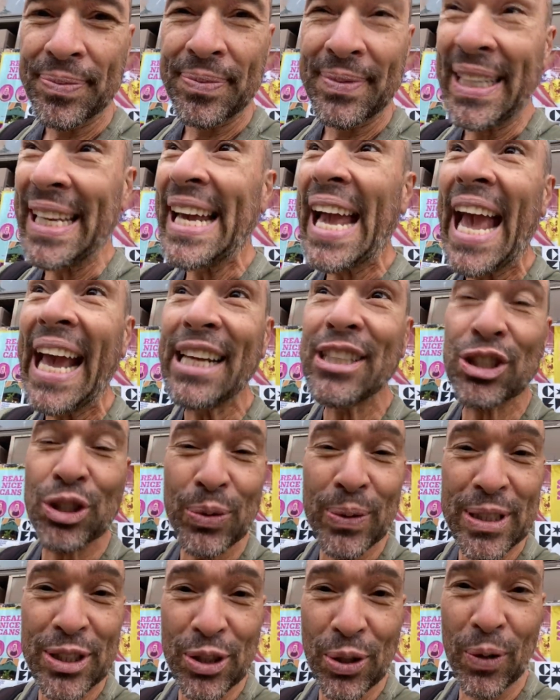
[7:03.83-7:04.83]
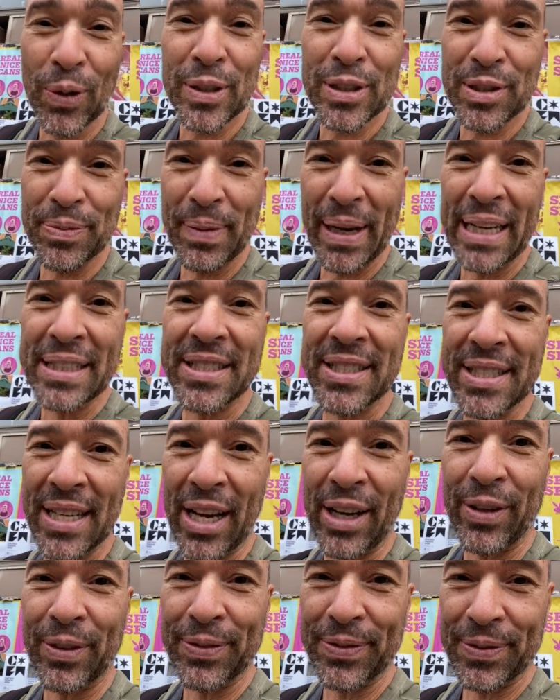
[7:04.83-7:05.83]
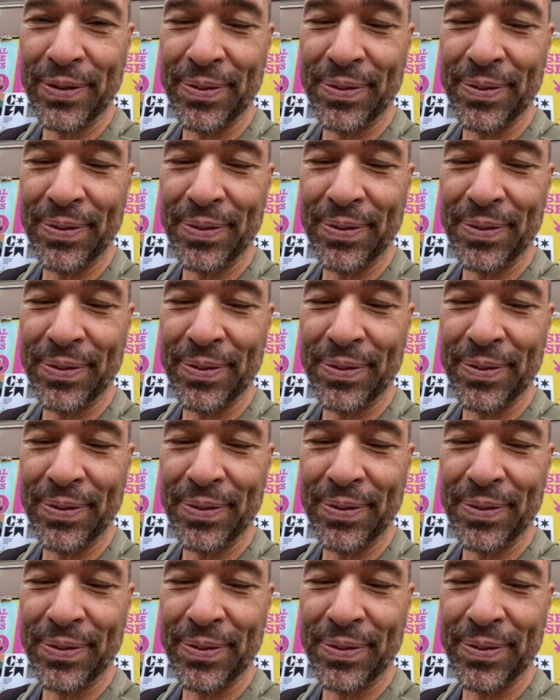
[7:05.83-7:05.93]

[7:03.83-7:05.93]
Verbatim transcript: the hatred towards myself,